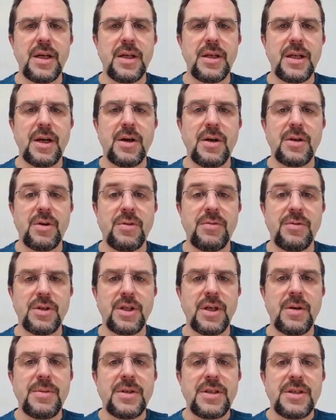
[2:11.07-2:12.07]
cannot
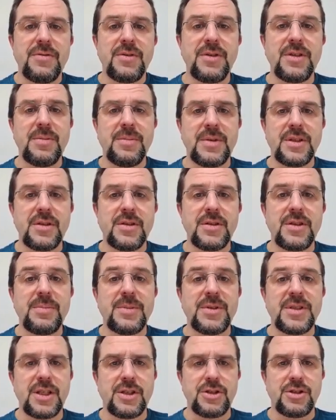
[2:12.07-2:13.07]
overcome this fundamental
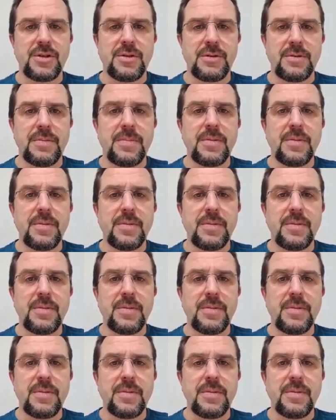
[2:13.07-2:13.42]
limitation.